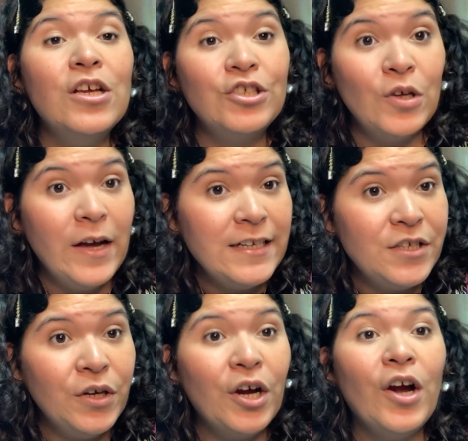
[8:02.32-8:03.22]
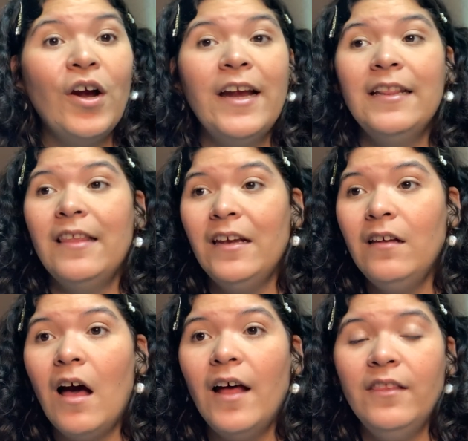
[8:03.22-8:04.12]
So I took her, and thank
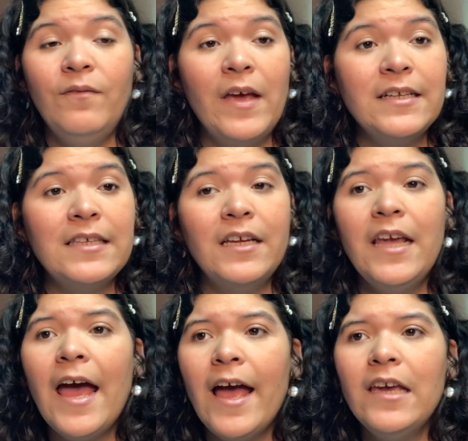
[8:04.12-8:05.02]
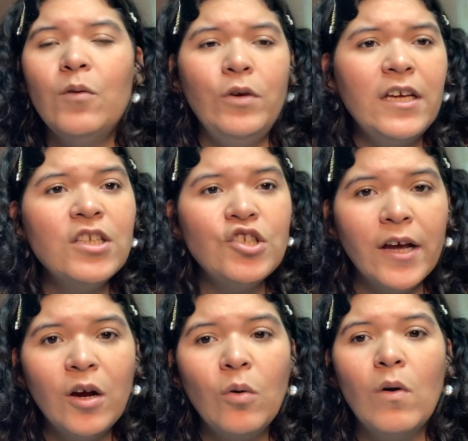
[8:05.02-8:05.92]
God the vet said, yeah, we can
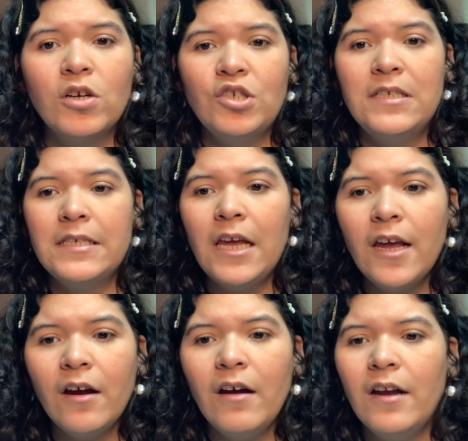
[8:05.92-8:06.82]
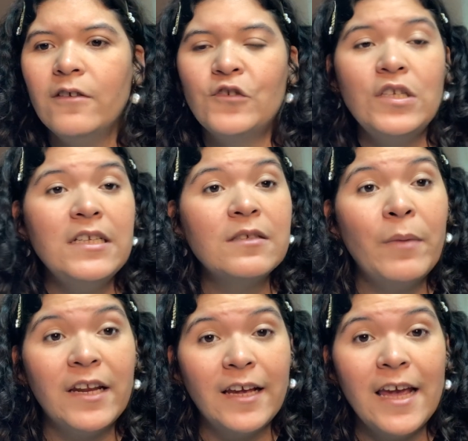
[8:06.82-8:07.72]
check her while she's here, and if she needs
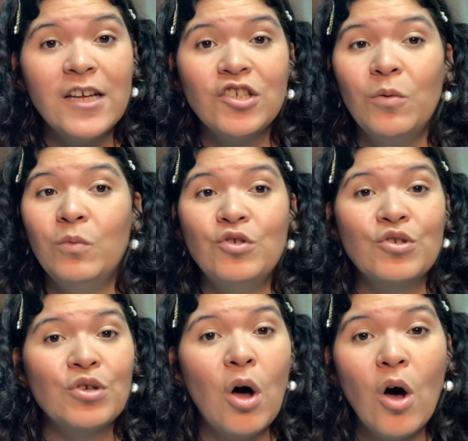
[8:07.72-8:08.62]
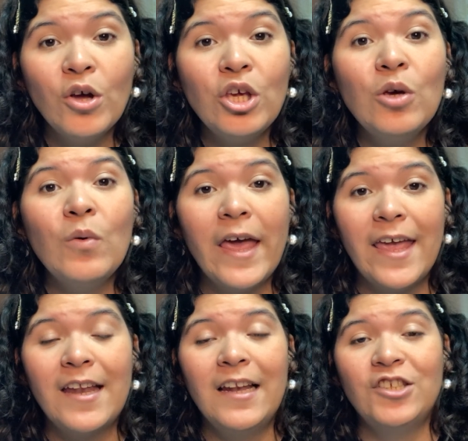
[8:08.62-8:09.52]
medication, we'll just call you
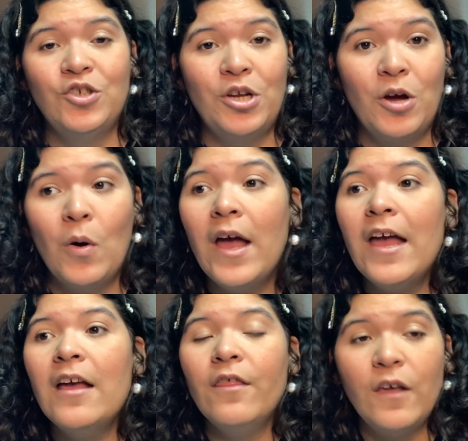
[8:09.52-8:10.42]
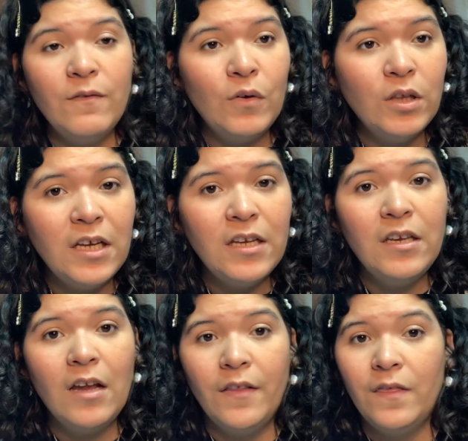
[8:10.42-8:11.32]
and let you know. Thankfully,
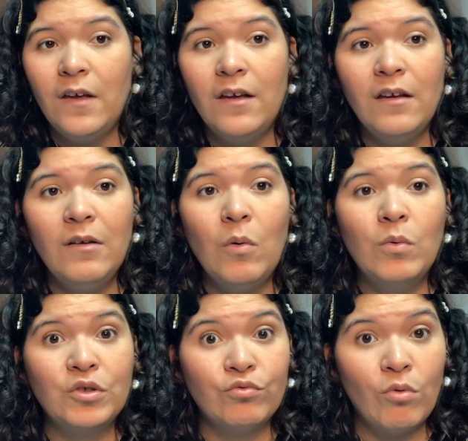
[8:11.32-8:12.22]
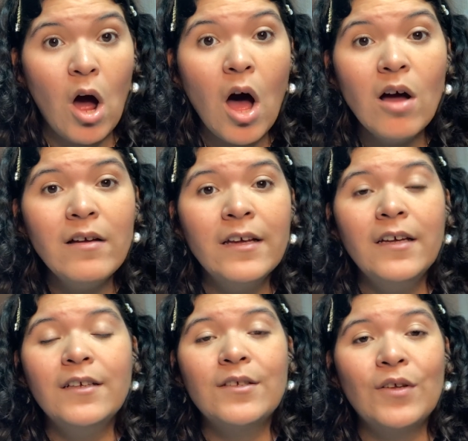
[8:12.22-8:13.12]
nothing was wrong,
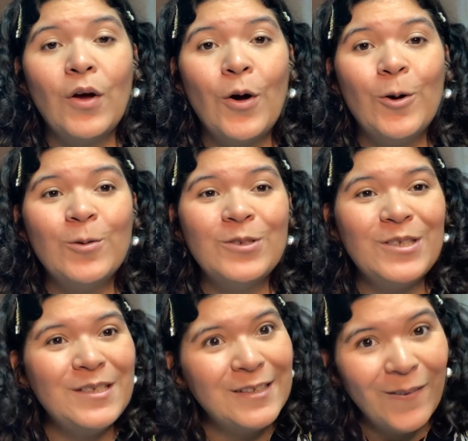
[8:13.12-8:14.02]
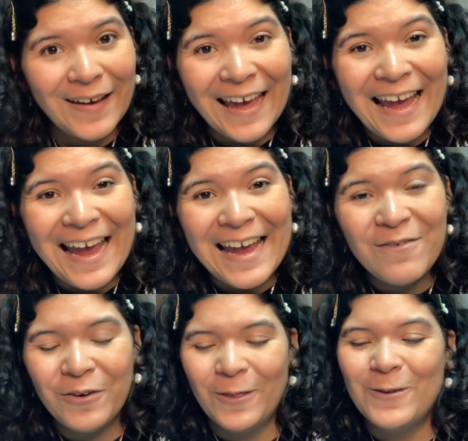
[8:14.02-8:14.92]
so she's okay.
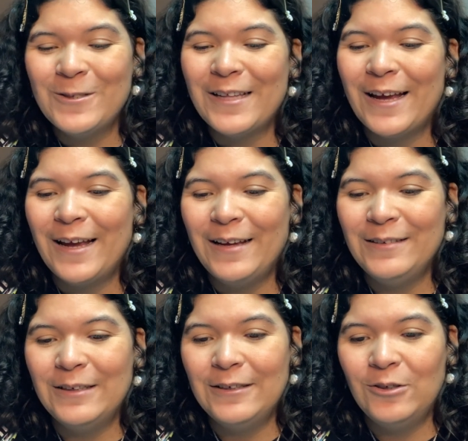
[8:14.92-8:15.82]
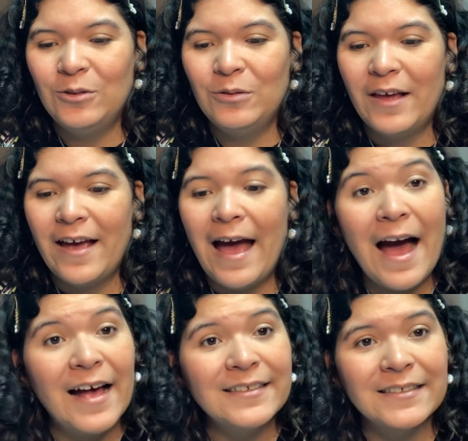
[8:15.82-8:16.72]
For those that
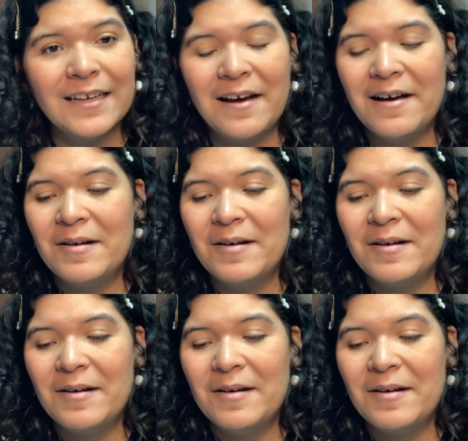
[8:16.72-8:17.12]
ask,